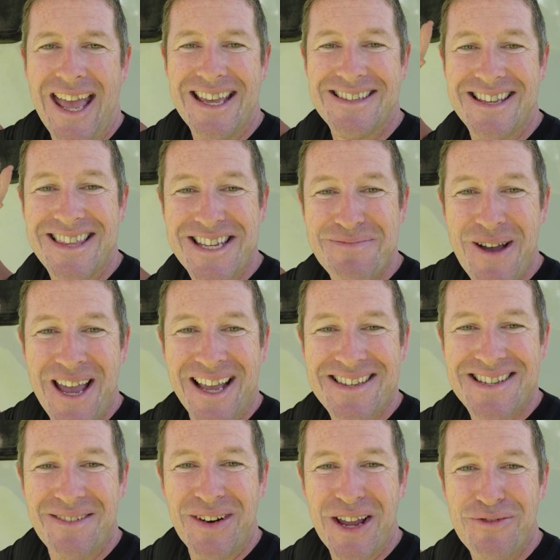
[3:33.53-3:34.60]
So this being a
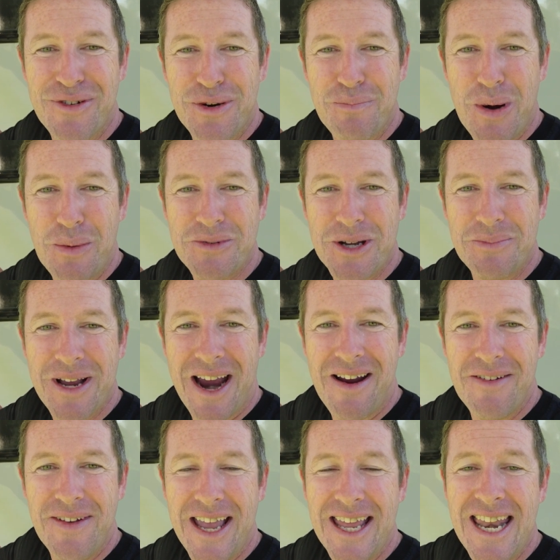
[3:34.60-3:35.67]
17-foot pop-top
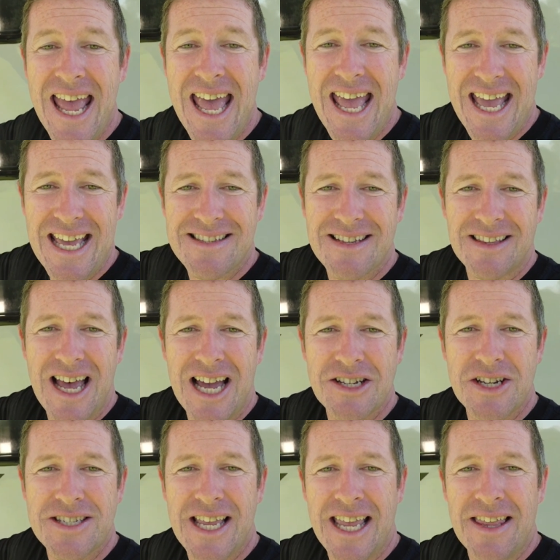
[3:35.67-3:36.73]
caravan, it's the
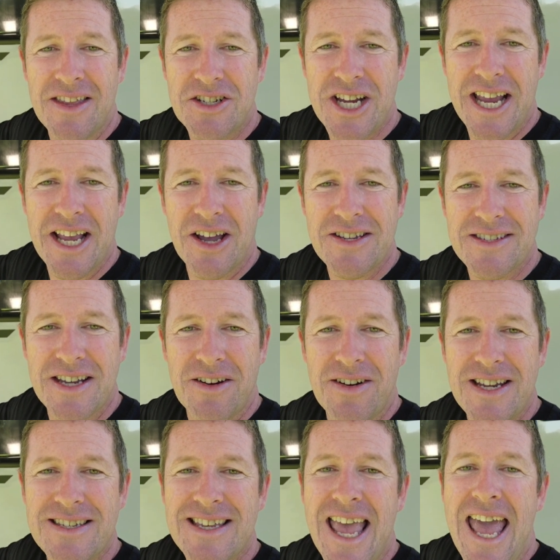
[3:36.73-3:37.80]
largest in the Jayco
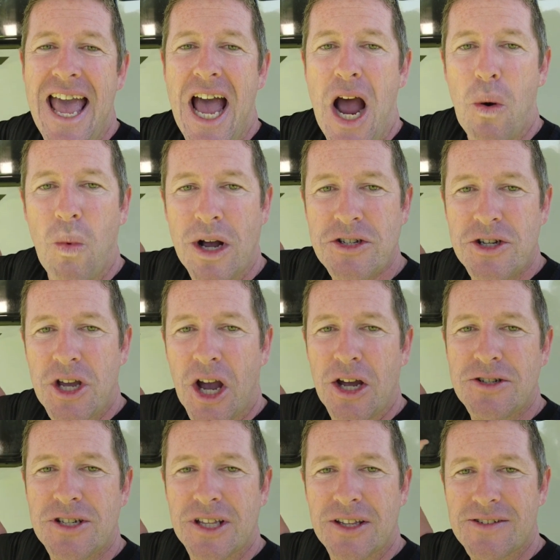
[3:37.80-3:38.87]
series. Once you go
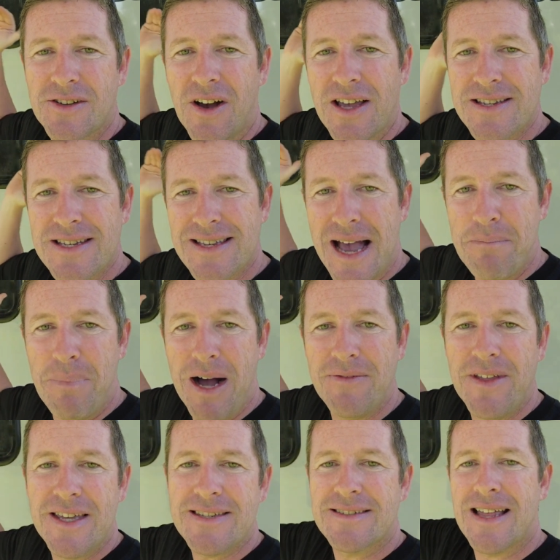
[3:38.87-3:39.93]
to the sizes above
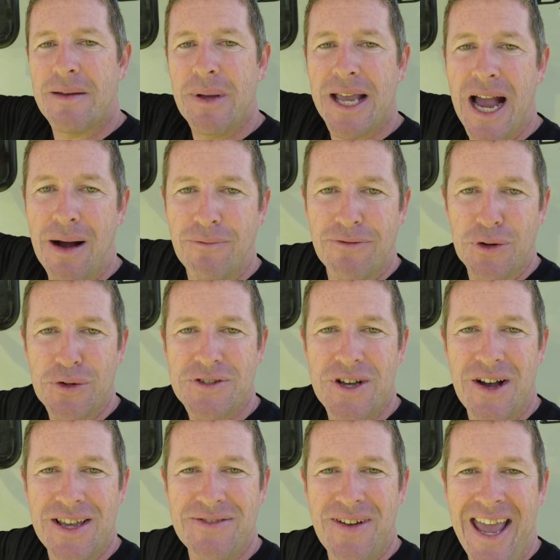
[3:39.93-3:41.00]
this, they become
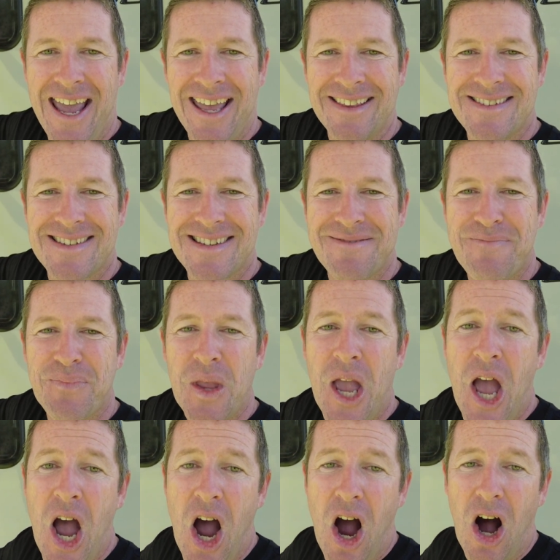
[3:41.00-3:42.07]
full-size vans.
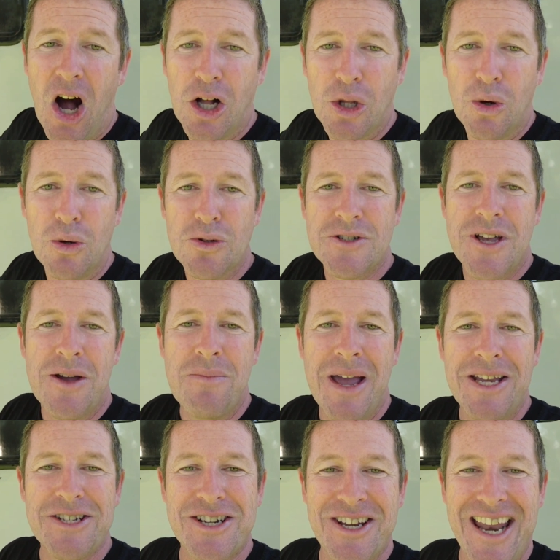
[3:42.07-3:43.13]
I'll also
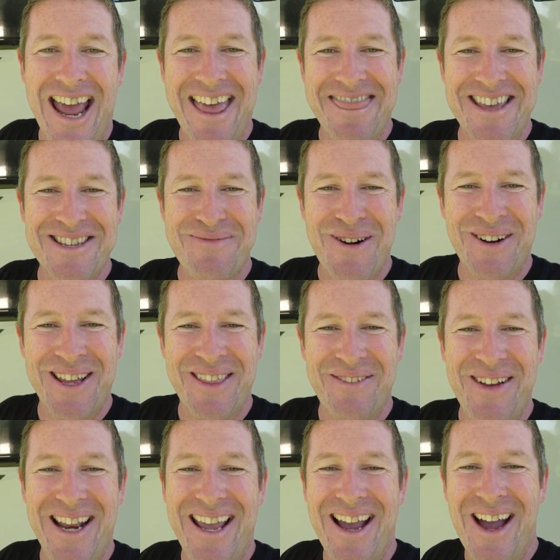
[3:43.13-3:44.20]
mention at this point in the
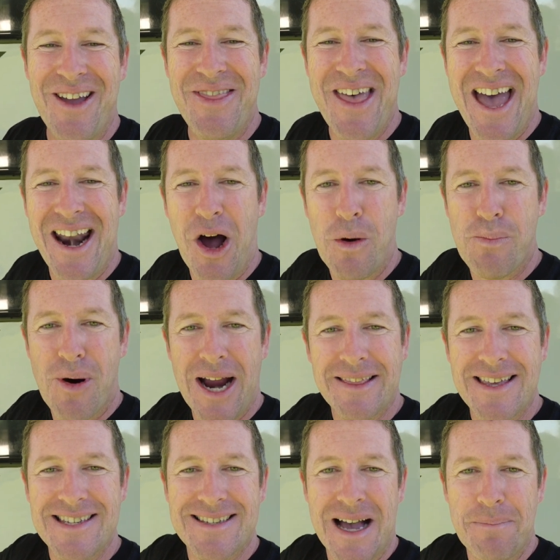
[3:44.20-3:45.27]
video that I'll break
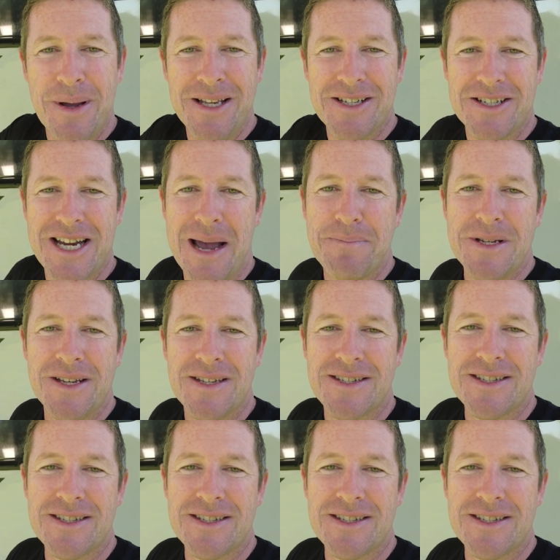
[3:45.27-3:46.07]
this up into chapters.